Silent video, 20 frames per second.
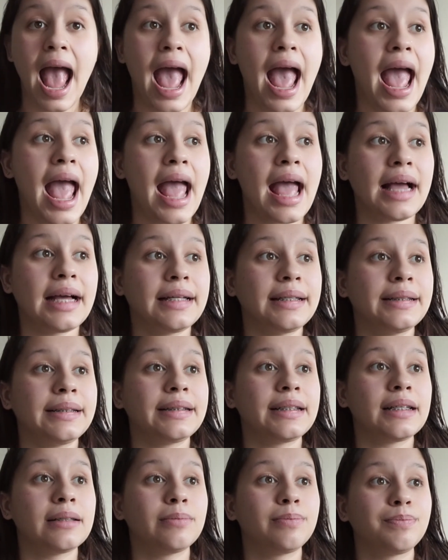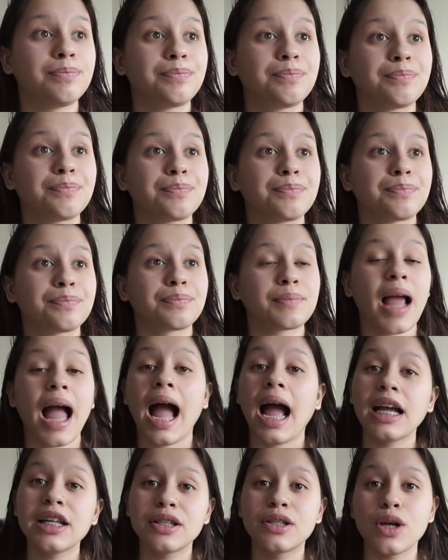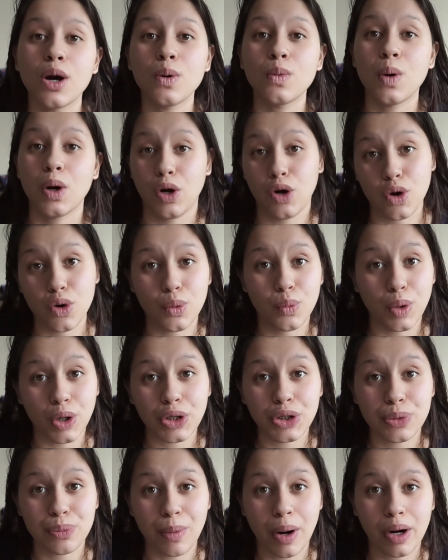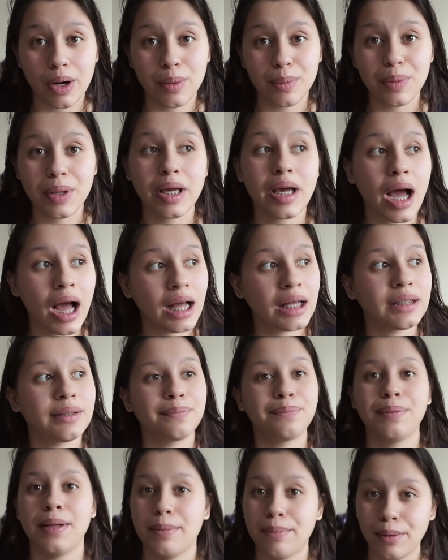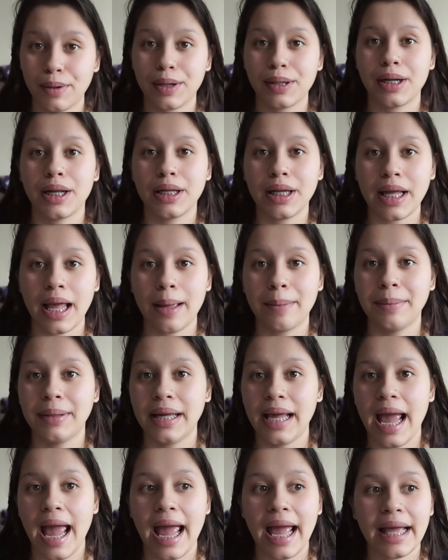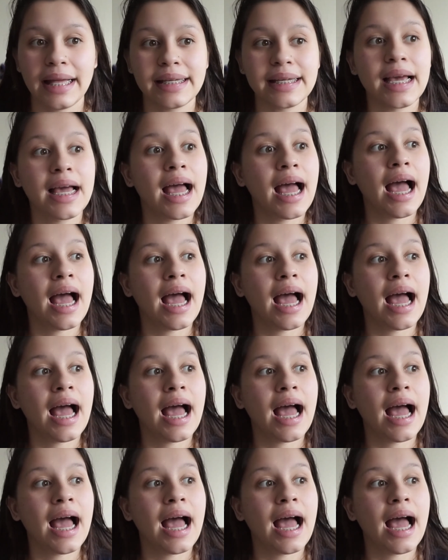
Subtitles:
and I don't want to go to work tomorrow because people are going to look at me, and